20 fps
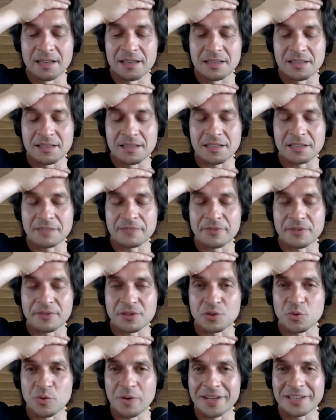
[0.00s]
sit for
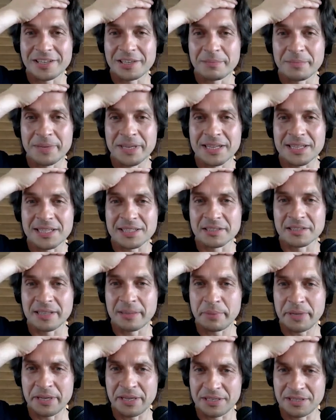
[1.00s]
20 minutes on the
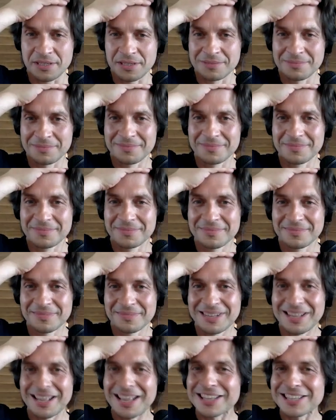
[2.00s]
beach,
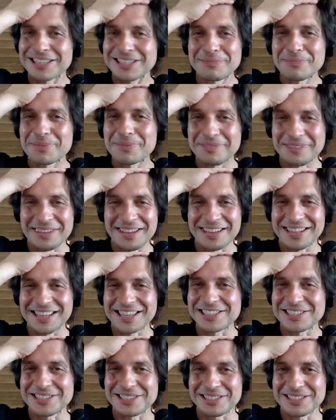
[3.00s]
like a simple thing,
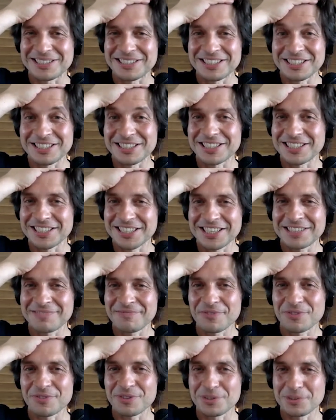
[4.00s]
like just sit
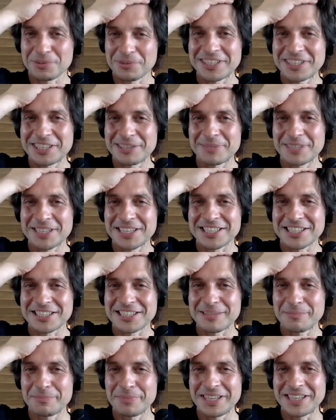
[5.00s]
for 20 minutes
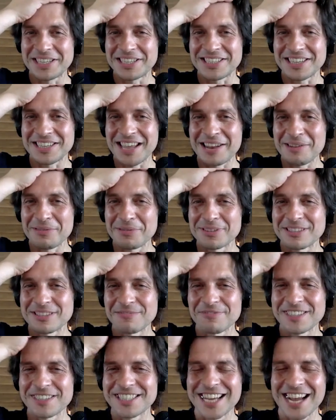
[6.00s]
on the beach. And it was
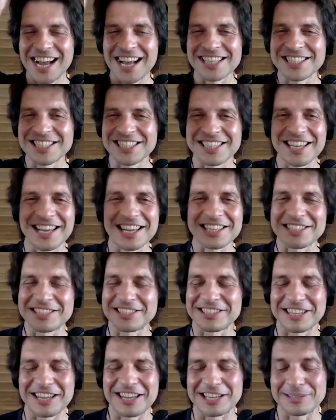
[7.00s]
fantastic
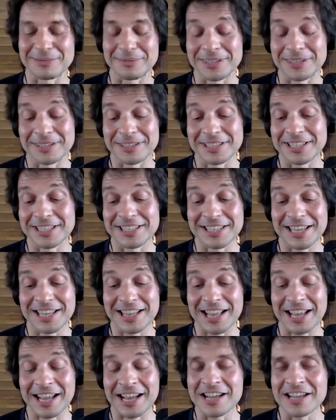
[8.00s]
exercise, because he said,
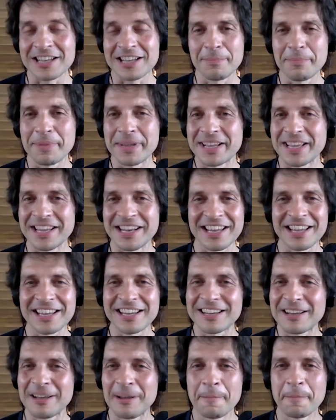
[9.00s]
like, in the beginning,
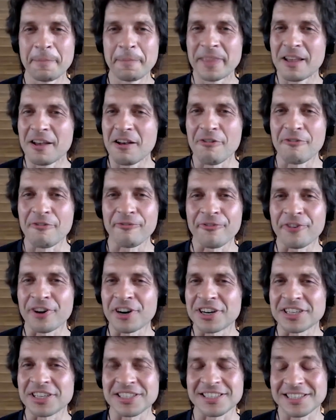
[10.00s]

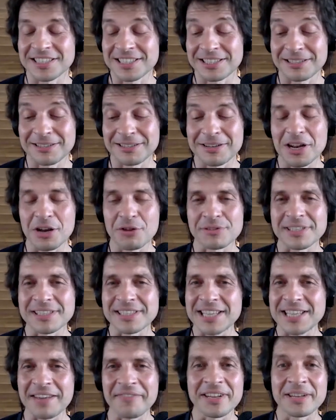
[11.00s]
first
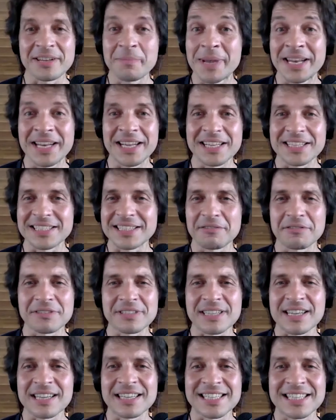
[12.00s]
7 minutes, there
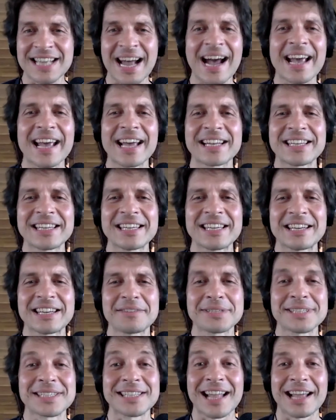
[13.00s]
was anxiety, and it
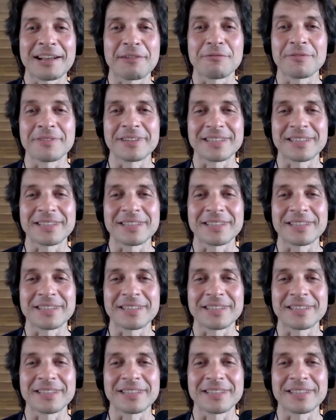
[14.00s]
was like,